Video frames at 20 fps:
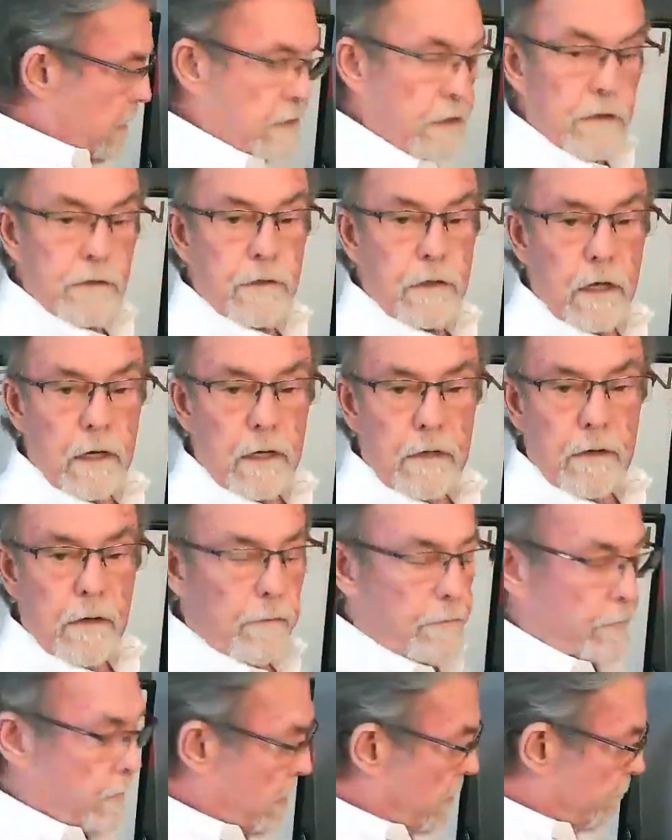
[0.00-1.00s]
you just get
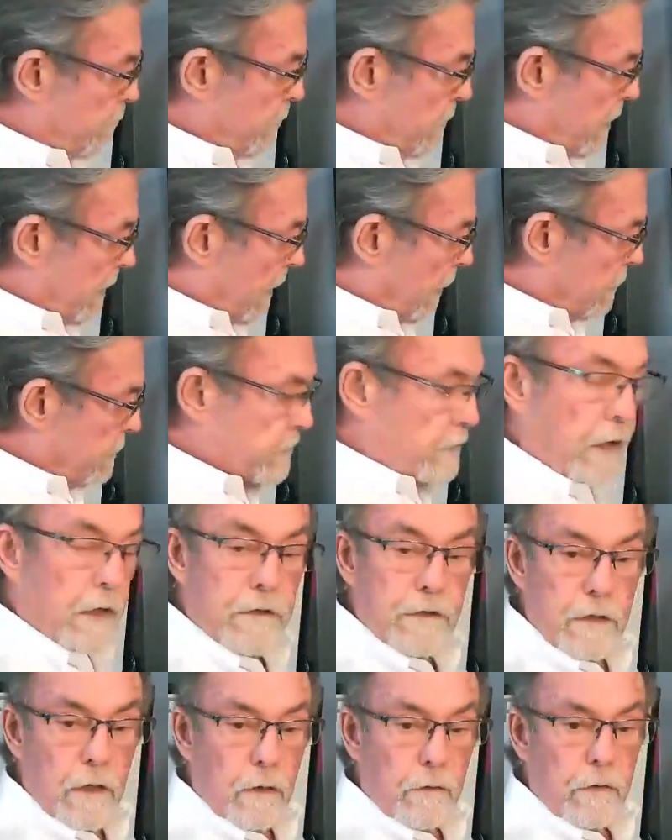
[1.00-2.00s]
an
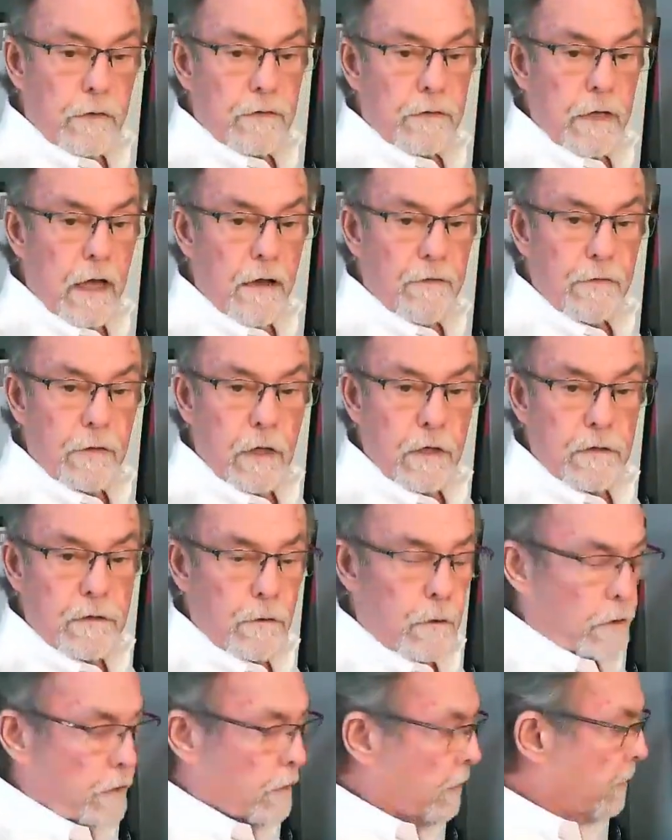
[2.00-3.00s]
outside shell that's half an inch
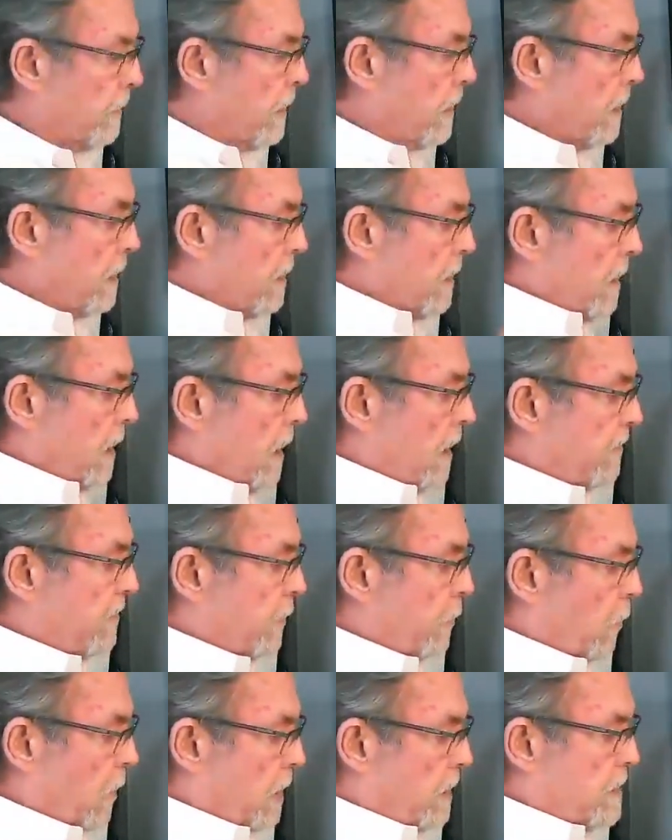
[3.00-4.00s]
shorter. And
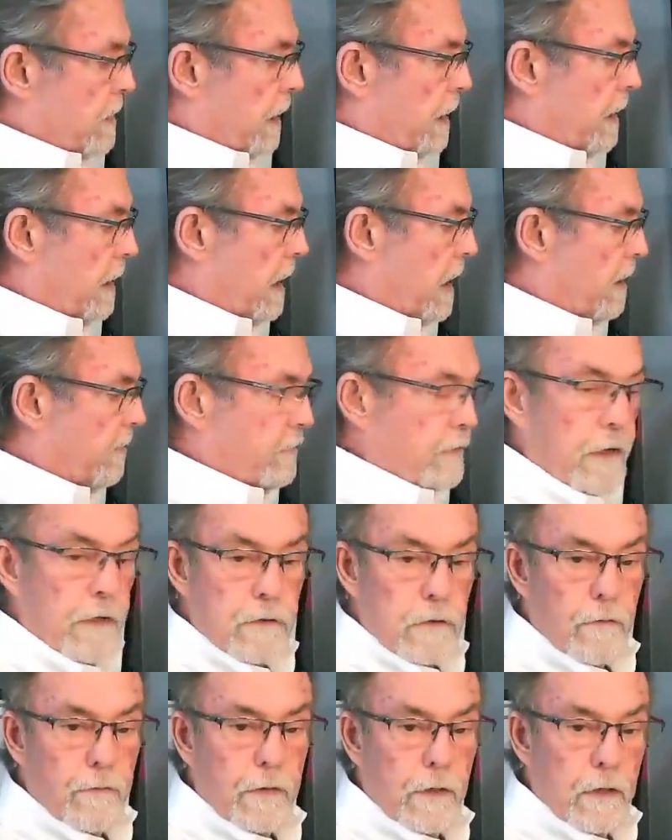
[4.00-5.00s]
if you want to take it half an
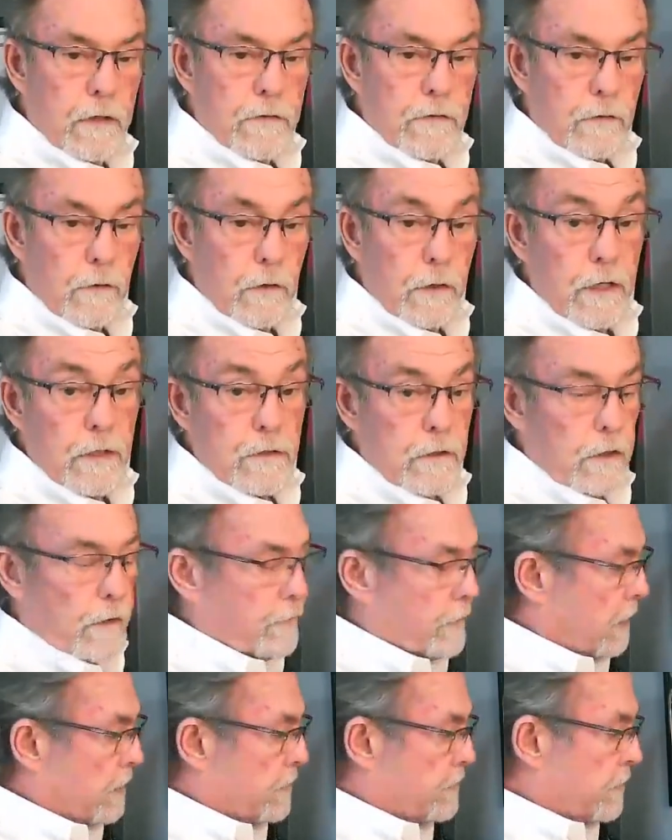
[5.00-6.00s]
inch off the inside or an inch
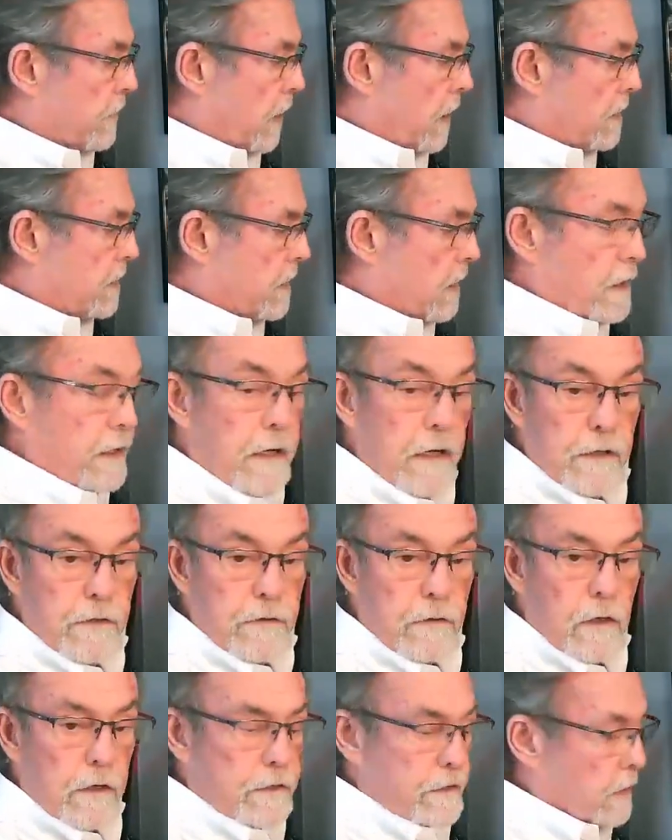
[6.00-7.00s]
off the inside, you get an
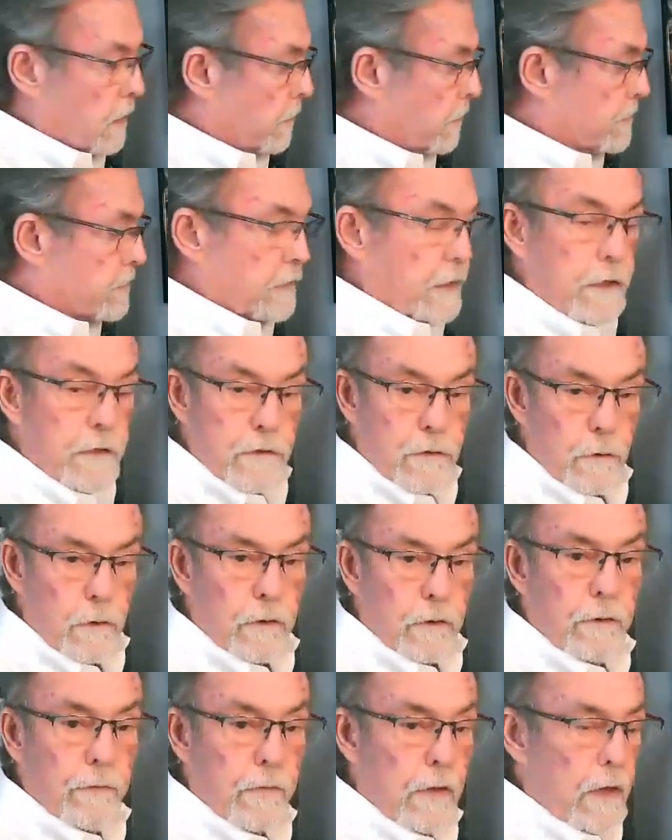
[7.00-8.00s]
inside shell that's an inch
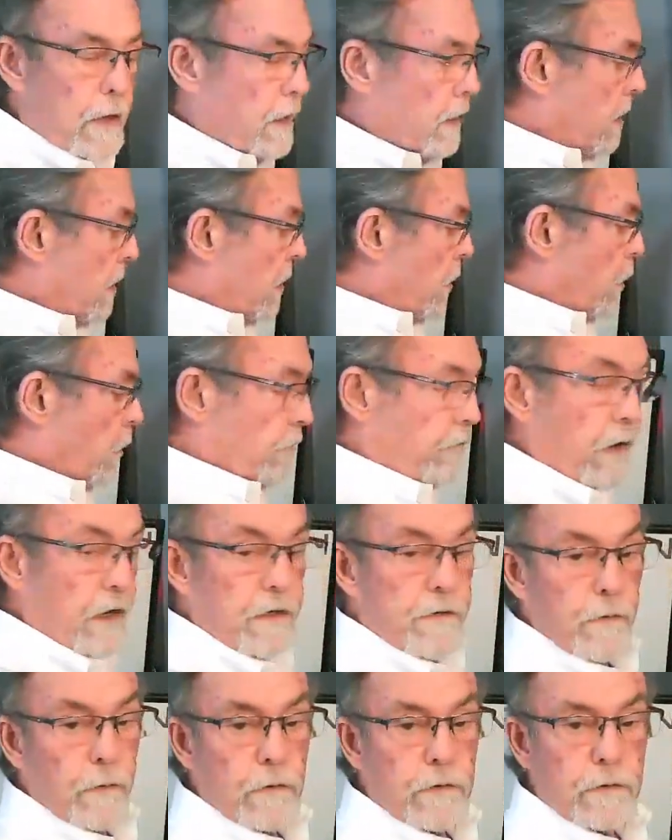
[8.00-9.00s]
shorter or
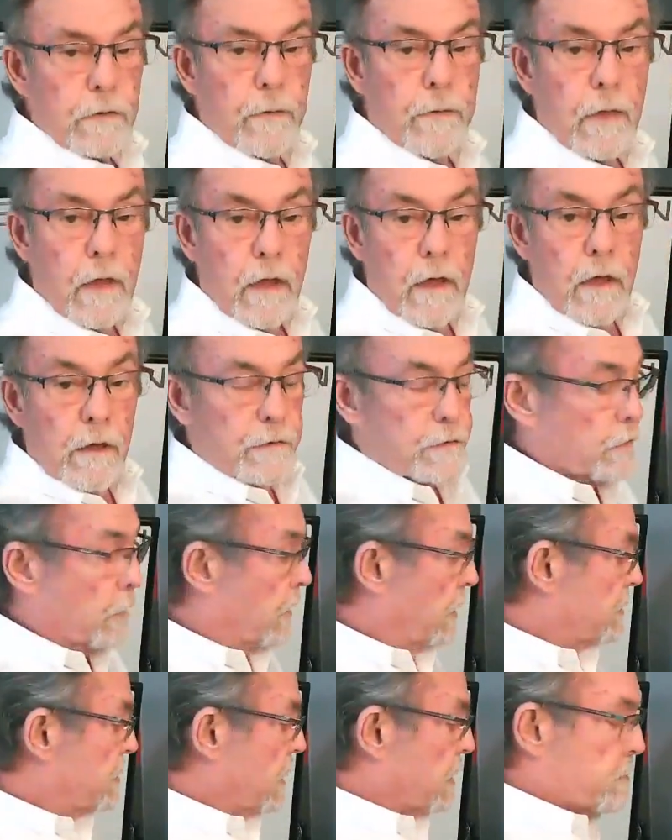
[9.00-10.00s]
vice versa.
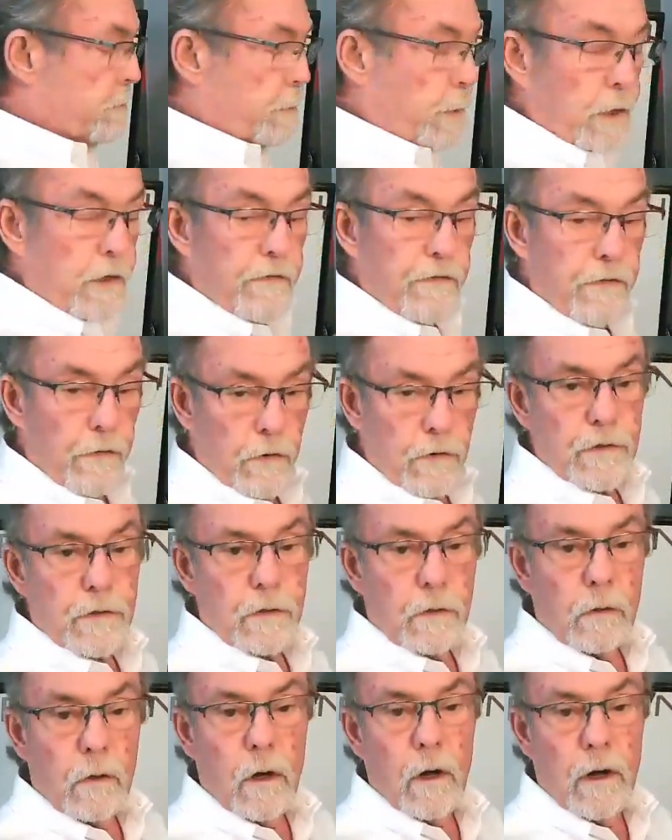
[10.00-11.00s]
So it's, it's pretty
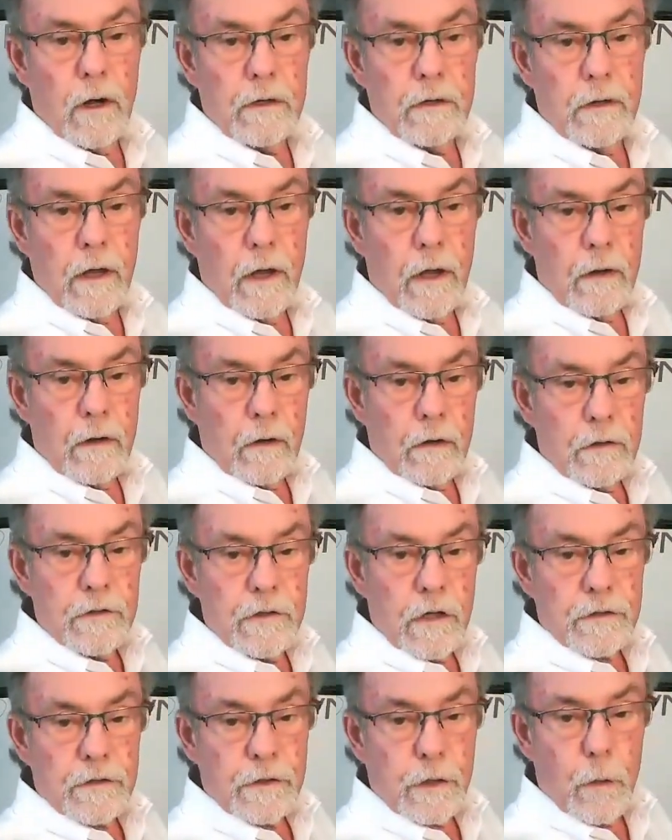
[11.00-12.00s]
versatile on uh,
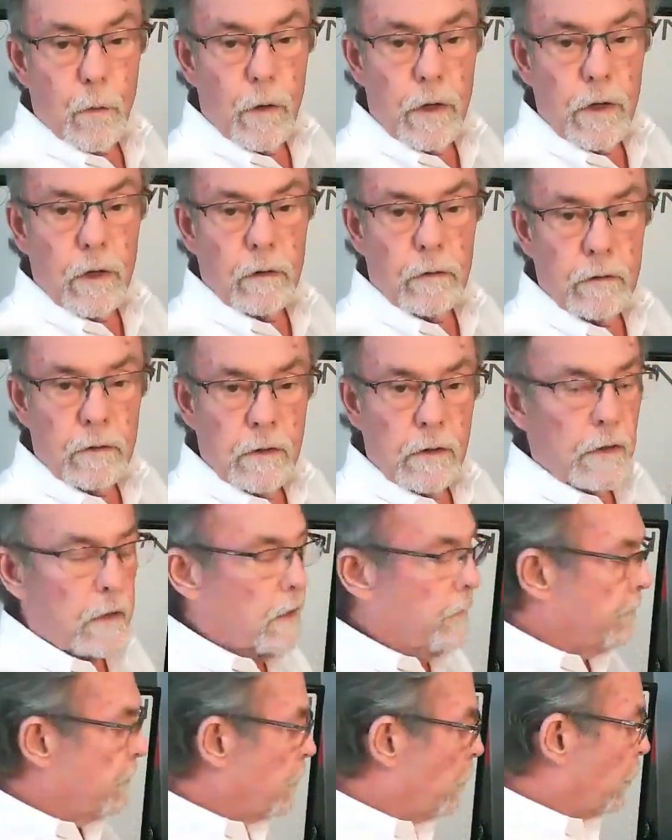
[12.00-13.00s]
adjusting wheel
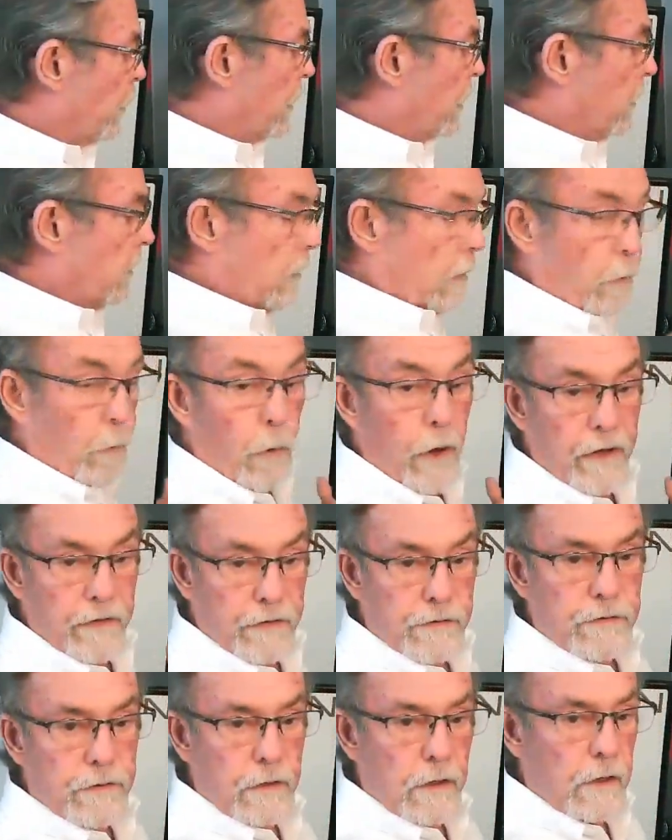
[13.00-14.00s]
wheel
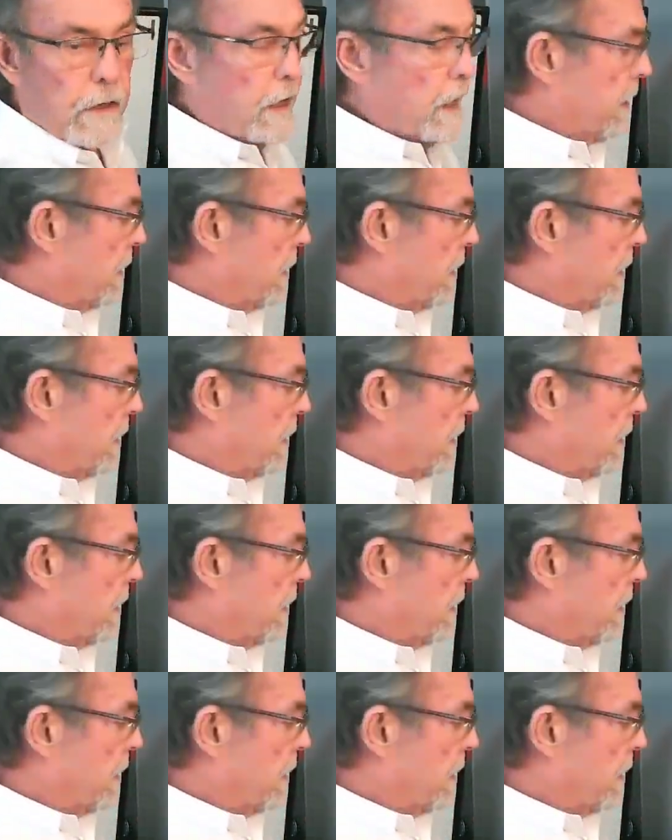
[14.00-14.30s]
widths.